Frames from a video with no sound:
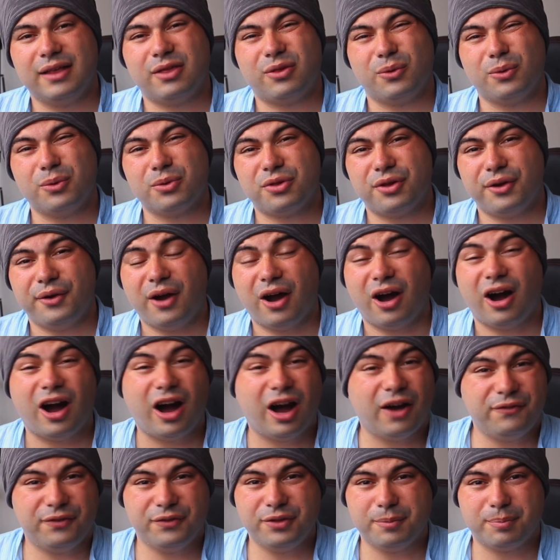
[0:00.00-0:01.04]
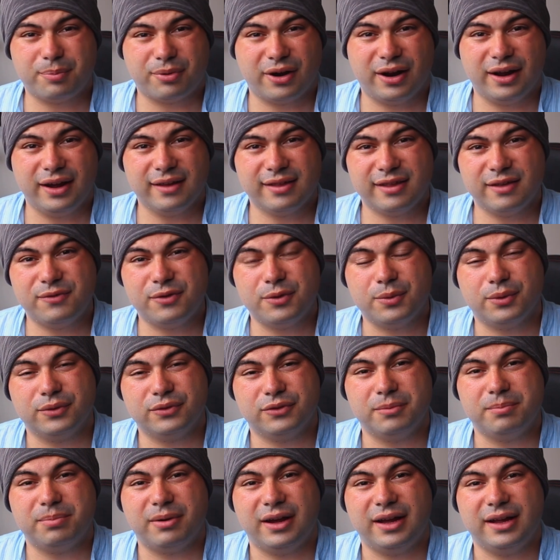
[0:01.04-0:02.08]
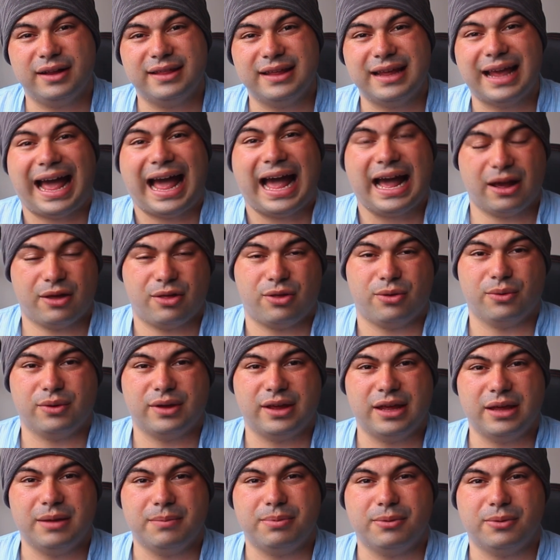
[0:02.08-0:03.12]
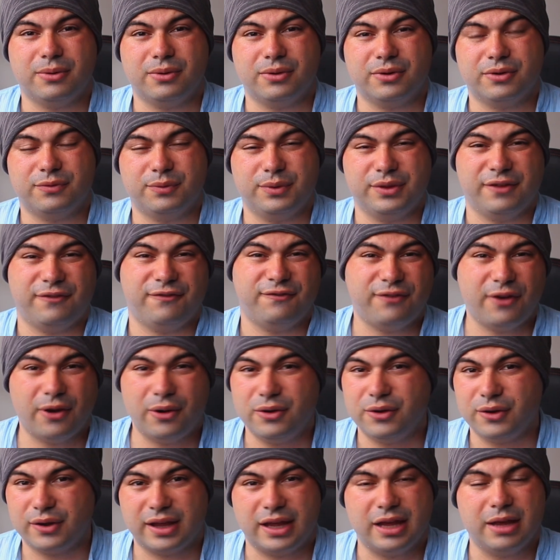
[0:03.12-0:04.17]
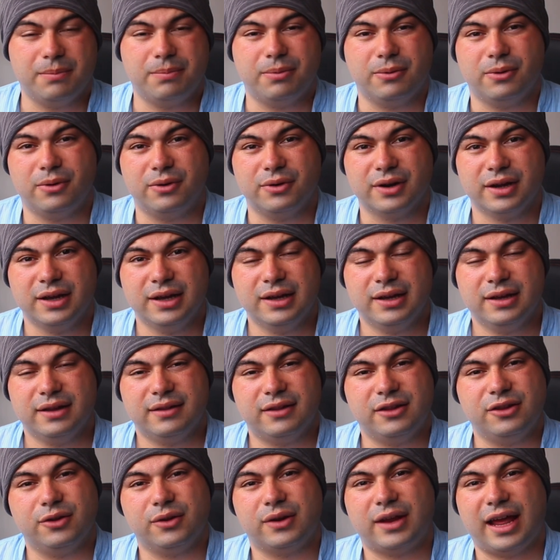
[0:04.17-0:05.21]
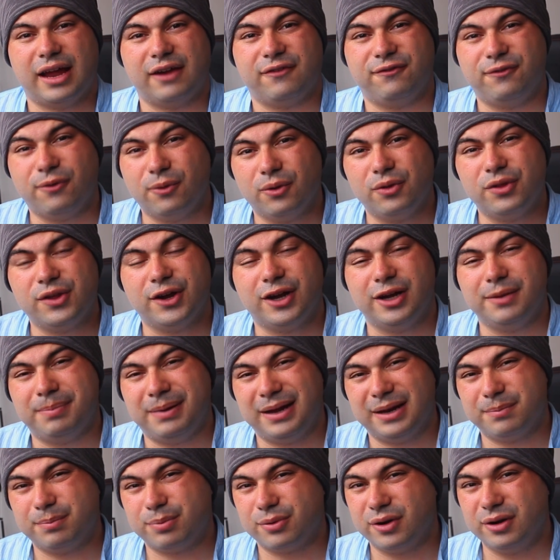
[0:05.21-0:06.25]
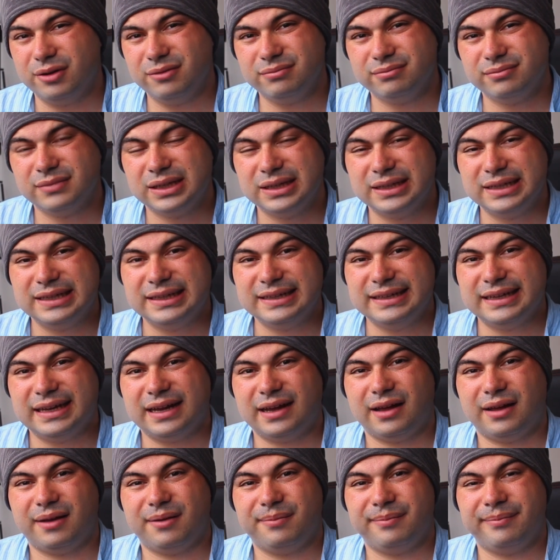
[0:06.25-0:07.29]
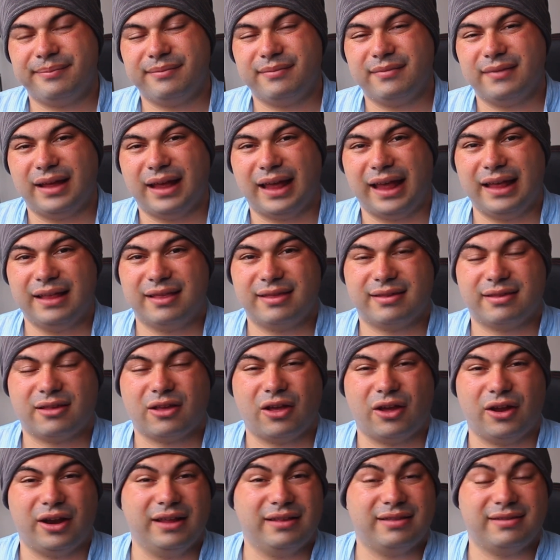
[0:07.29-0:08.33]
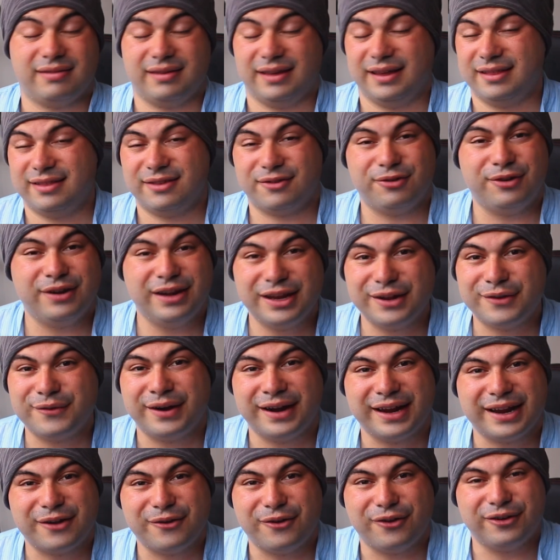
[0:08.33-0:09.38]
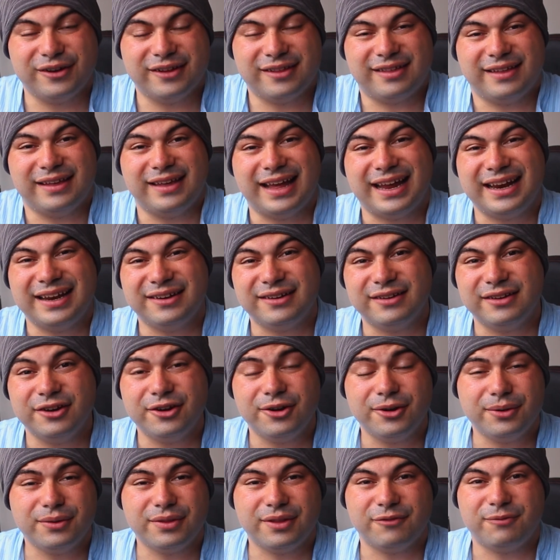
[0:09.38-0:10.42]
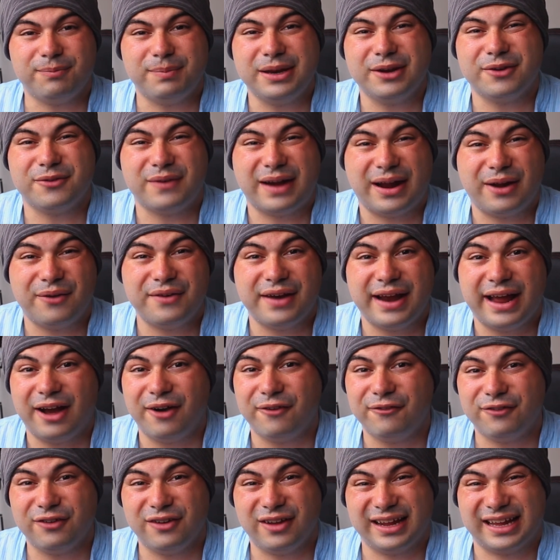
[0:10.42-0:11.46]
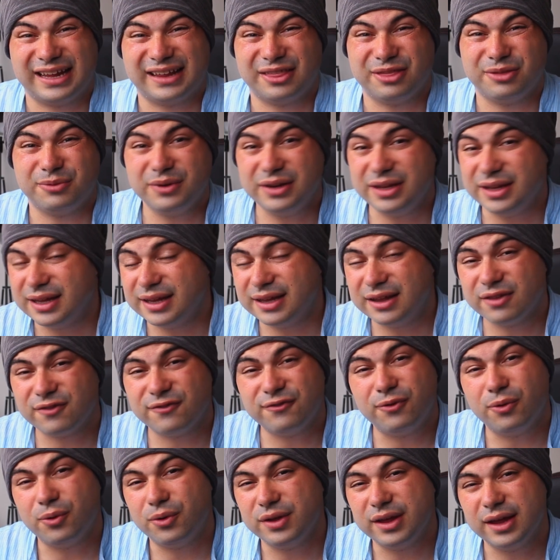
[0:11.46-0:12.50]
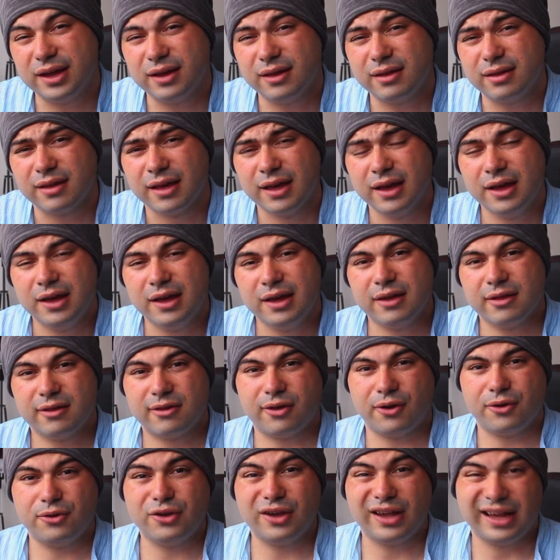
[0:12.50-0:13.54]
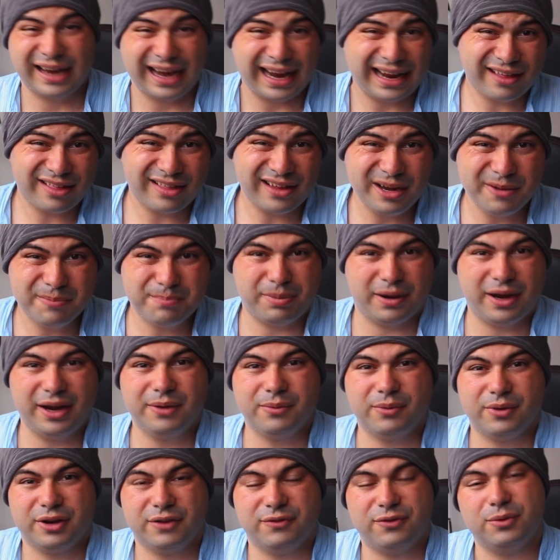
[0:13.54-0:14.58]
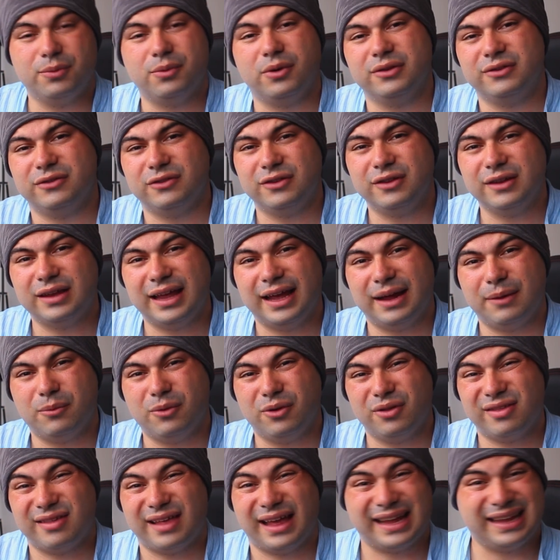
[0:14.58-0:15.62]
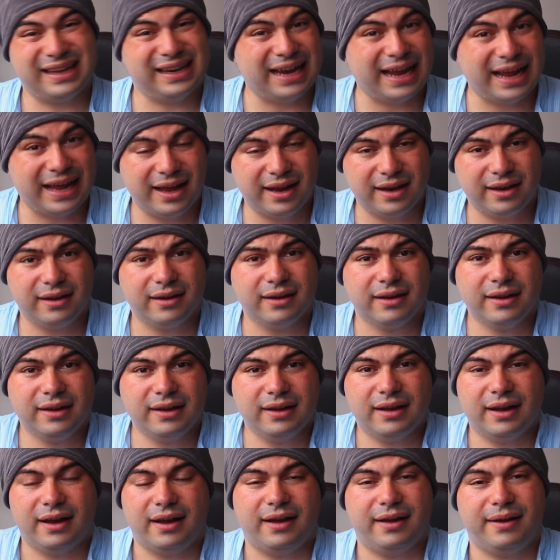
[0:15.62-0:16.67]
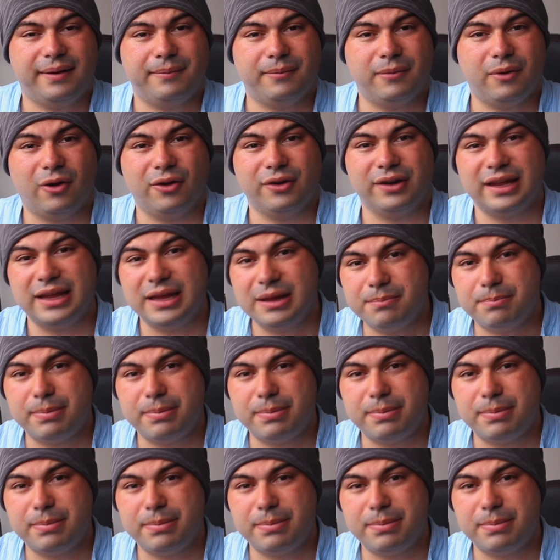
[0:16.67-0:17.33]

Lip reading: it's also half of the price if you want to buy the actual keyboard with the folio keyboard that you get for the iPad Pro. It's a really great quality, and you know, they've been around now for like 3 years, 4 years, so you can actually buy one if you wanted to get one second hand on